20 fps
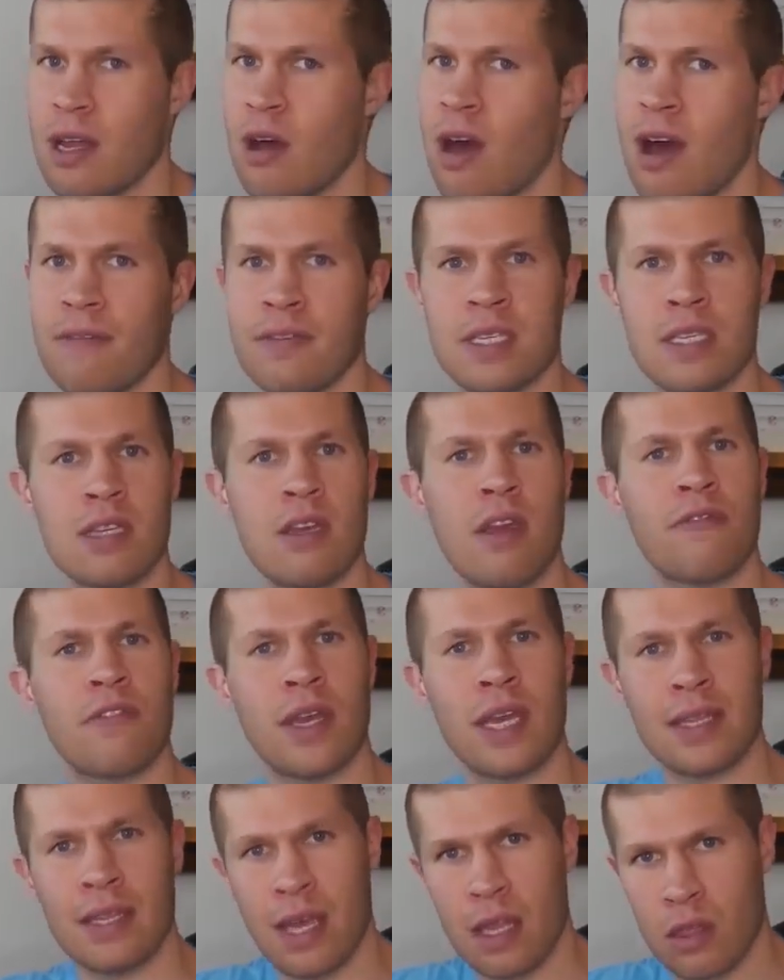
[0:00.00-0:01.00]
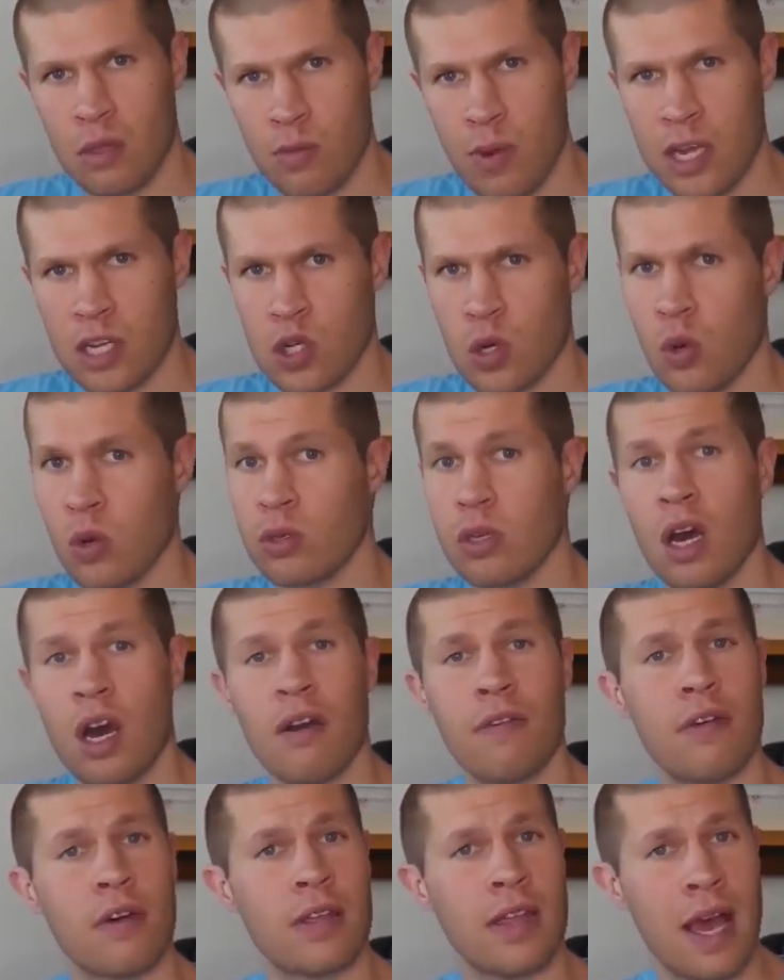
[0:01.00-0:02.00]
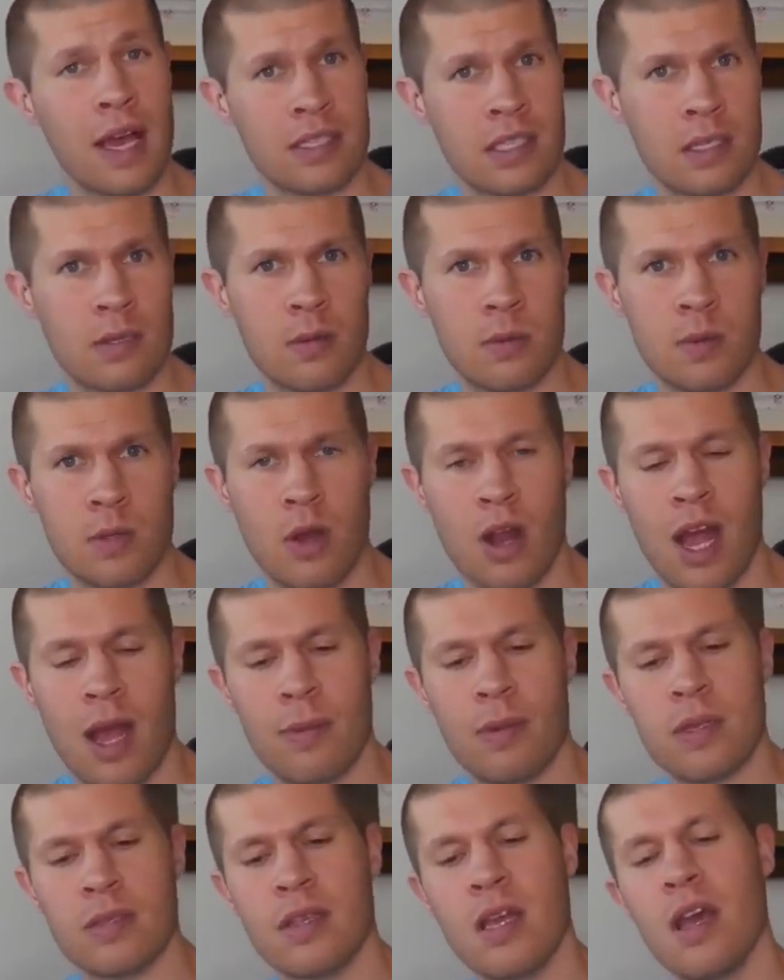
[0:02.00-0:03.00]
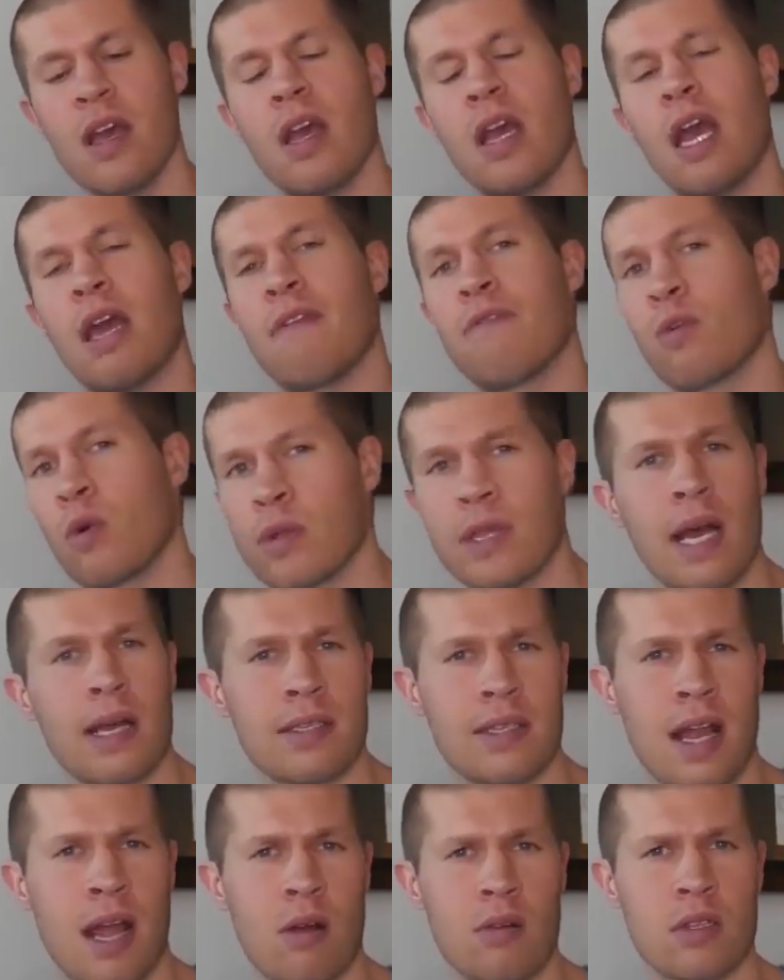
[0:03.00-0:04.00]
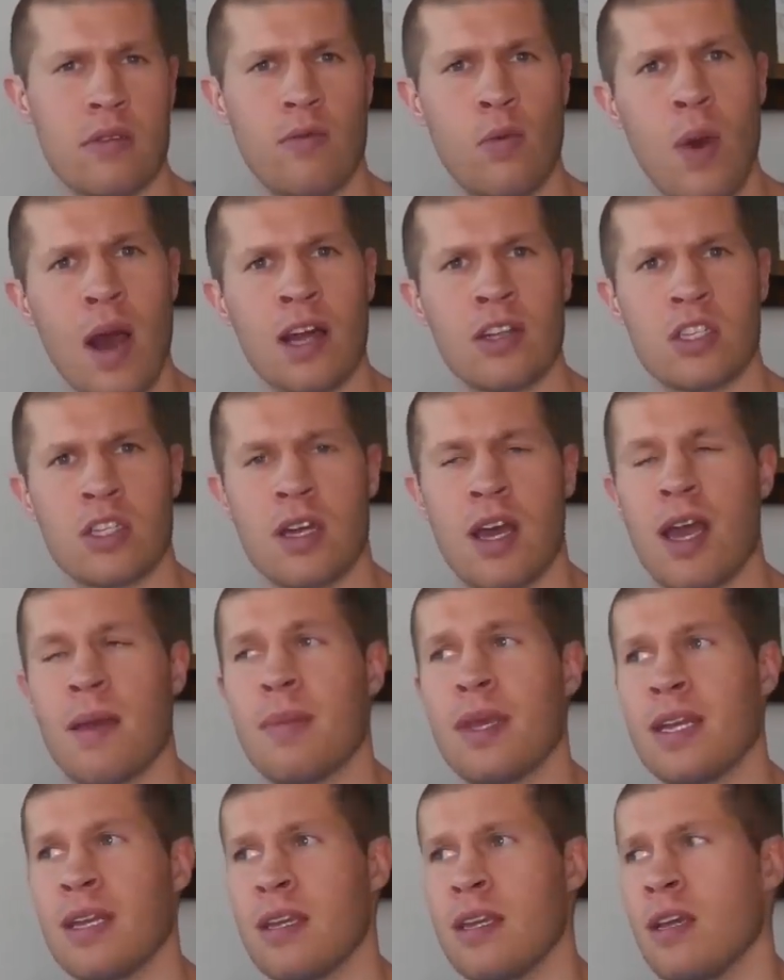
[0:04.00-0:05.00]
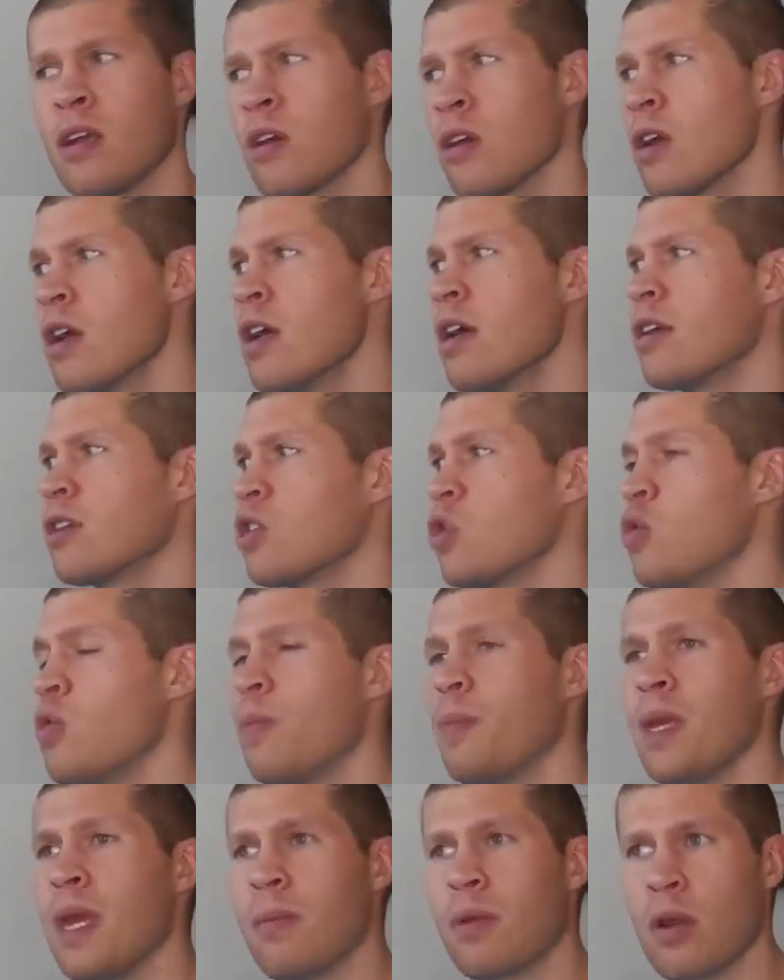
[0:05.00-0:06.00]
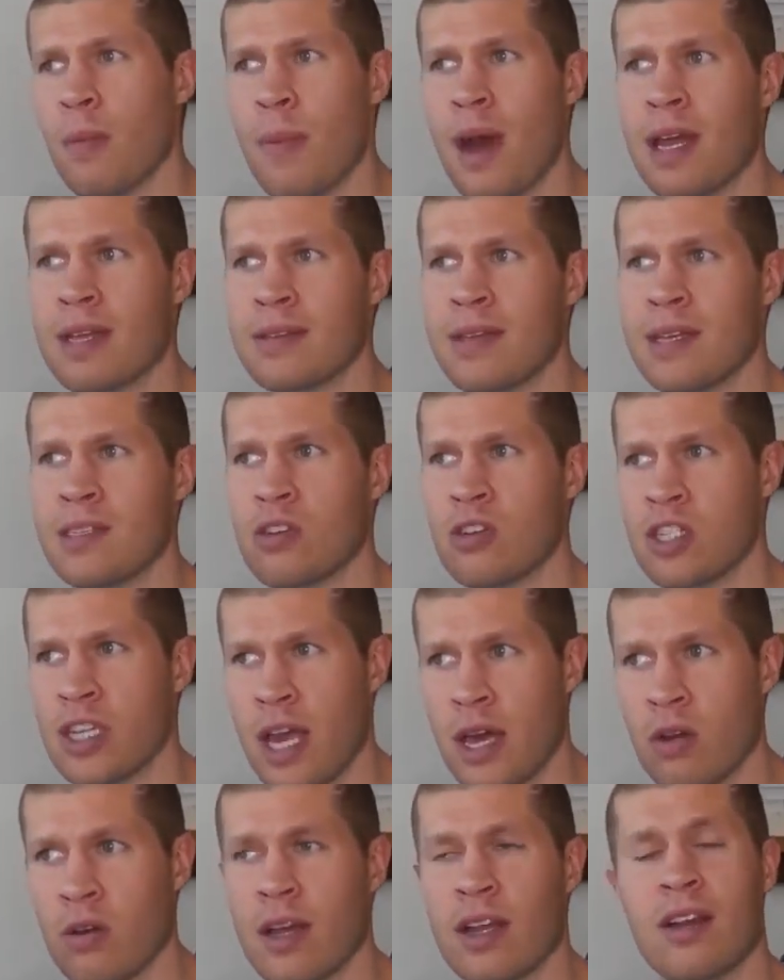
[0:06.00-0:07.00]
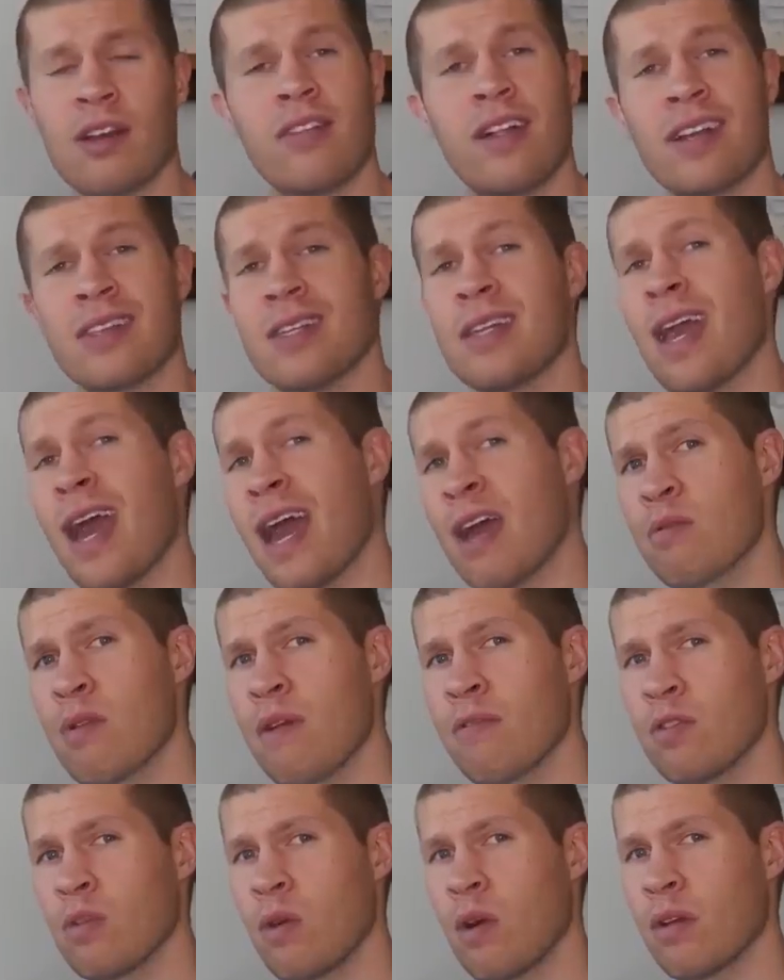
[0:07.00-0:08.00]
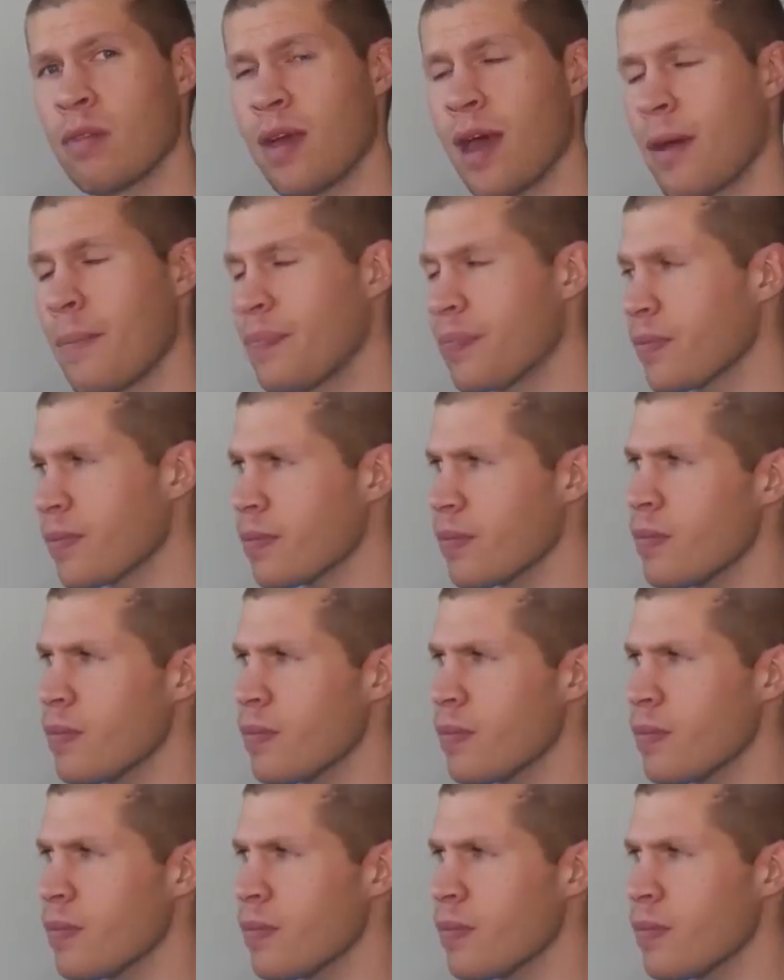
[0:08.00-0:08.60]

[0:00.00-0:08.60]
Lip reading: Now obviously you have to hit that threshold of 1,000 subscribers and 4,000 hours of watch time in a year to be able to monetize your channel and collect the ad revenue on that.